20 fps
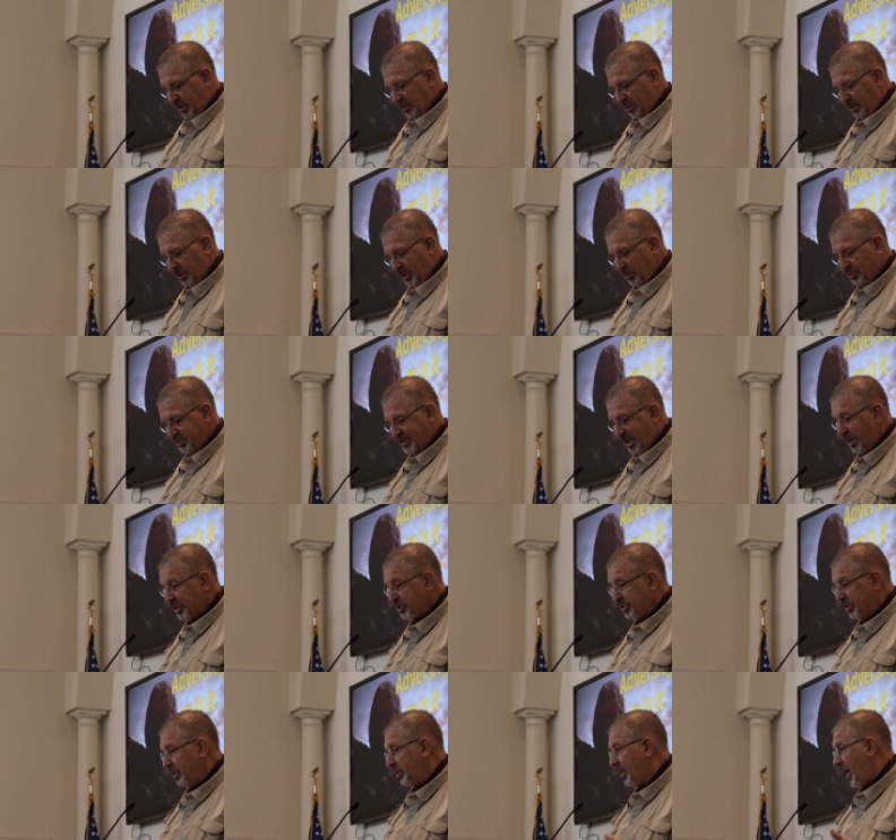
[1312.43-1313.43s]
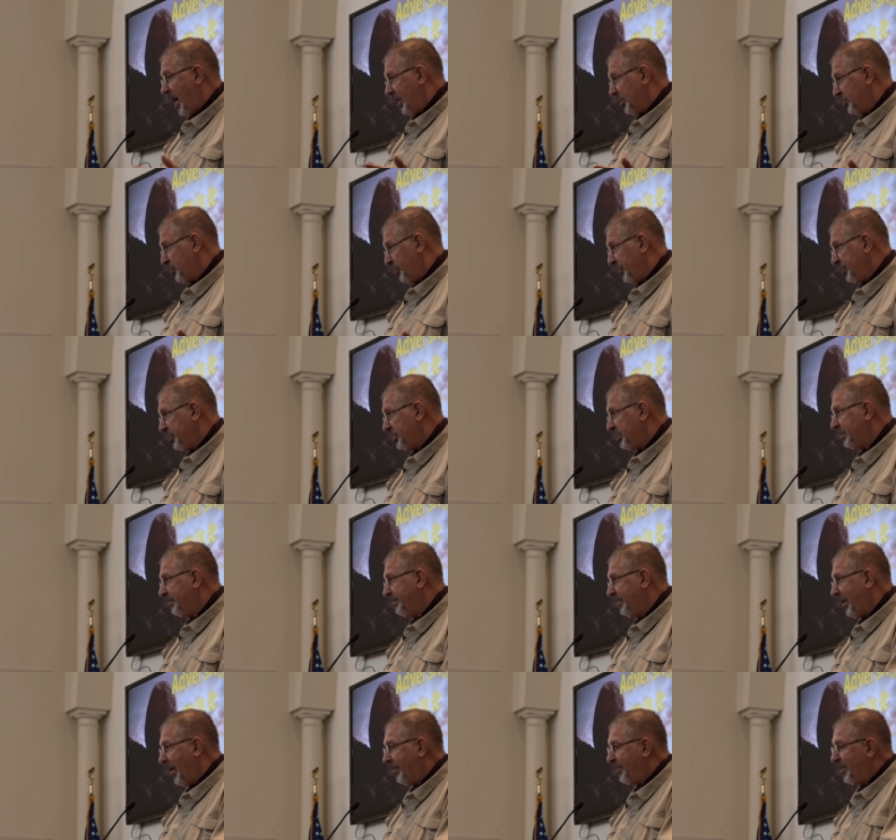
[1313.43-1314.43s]
Well, he was actually in hospice
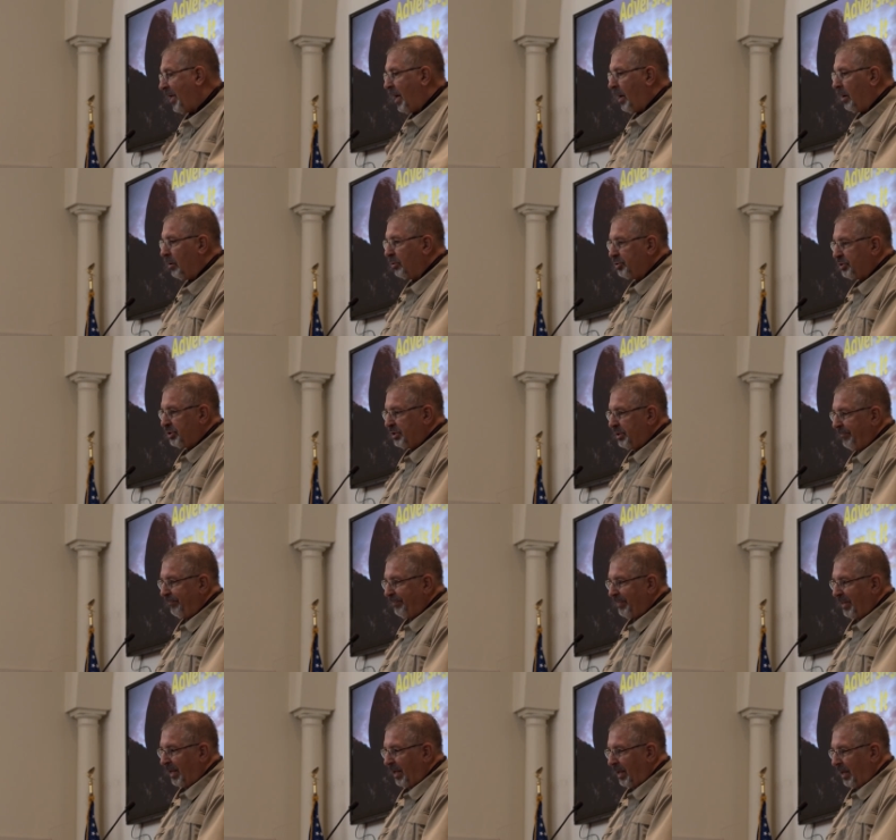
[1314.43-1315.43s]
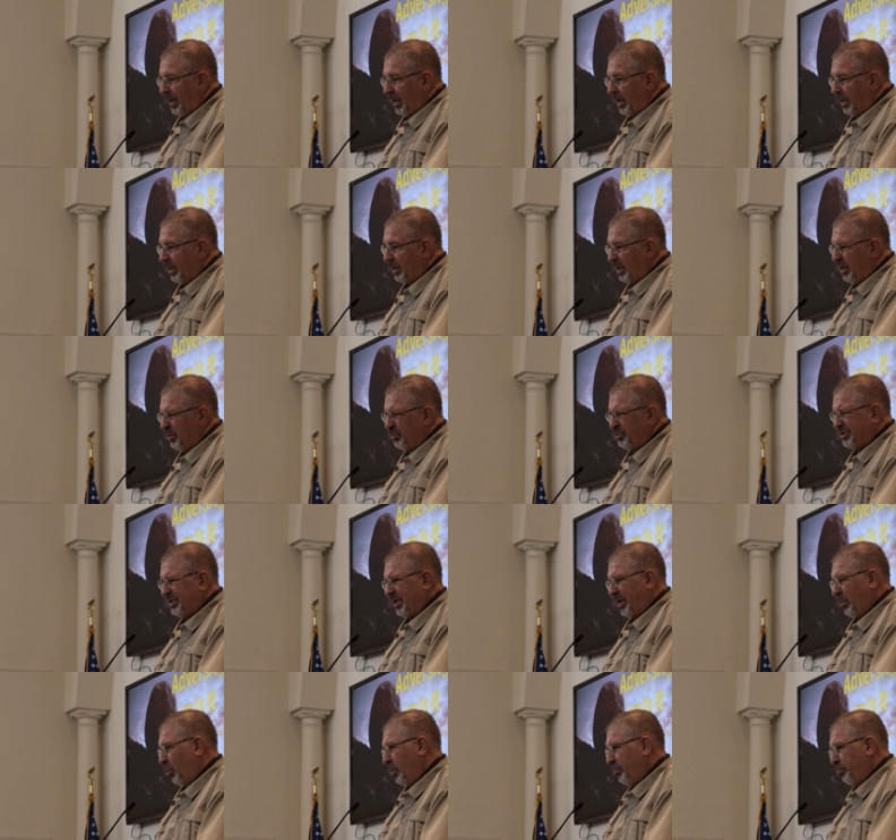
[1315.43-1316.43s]
at the house, and he was
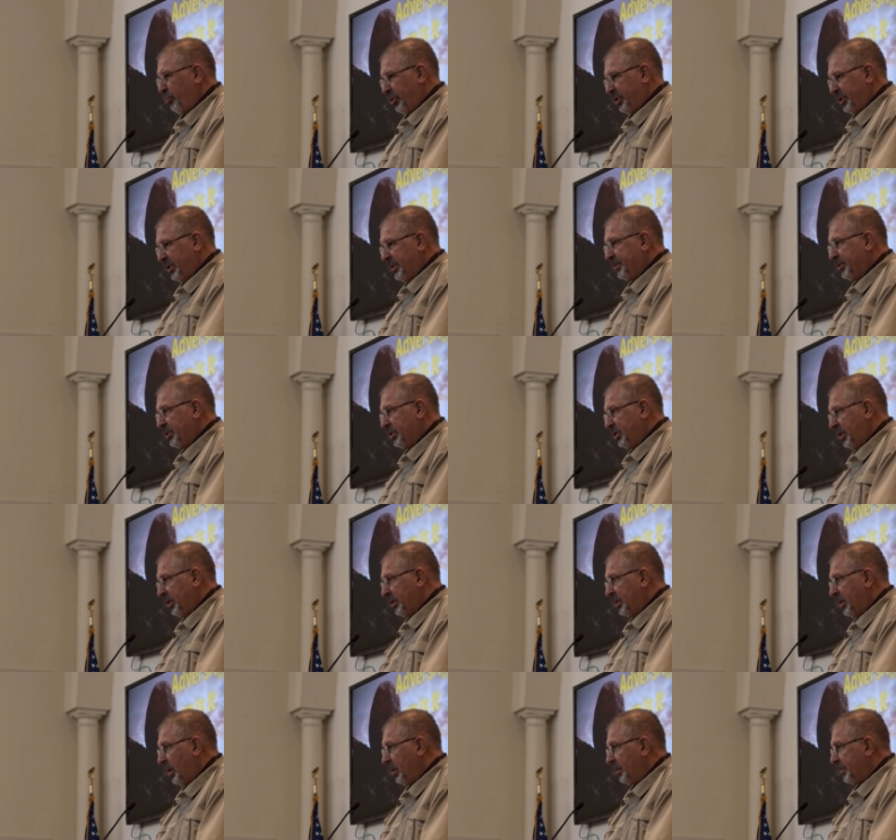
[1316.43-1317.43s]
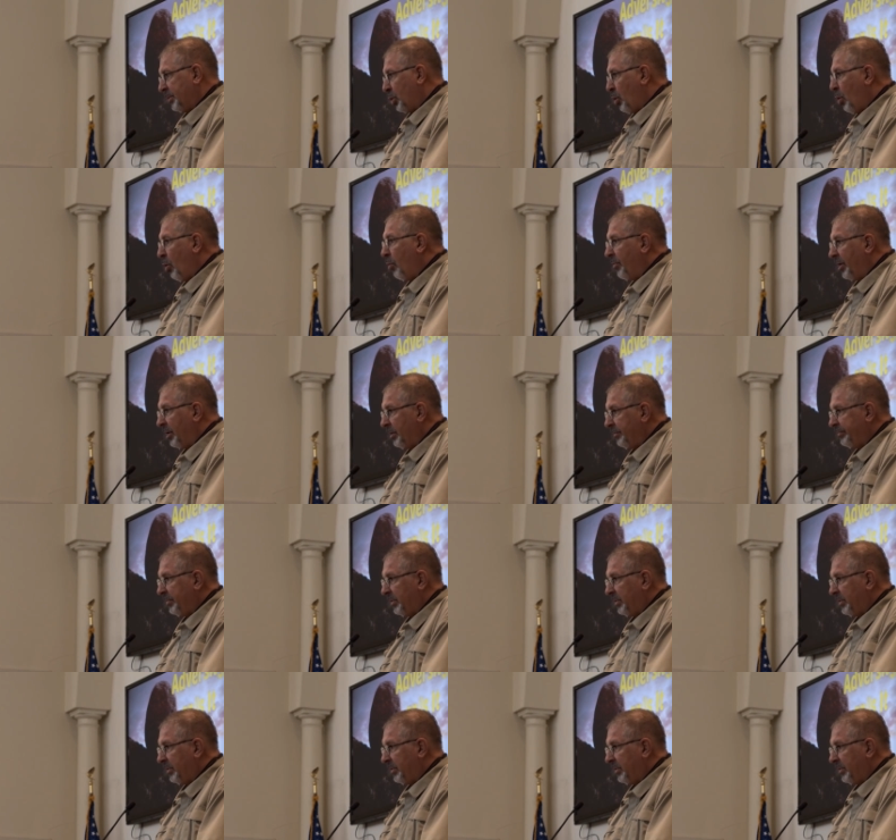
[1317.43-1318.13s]
at one point even in and out of a coma.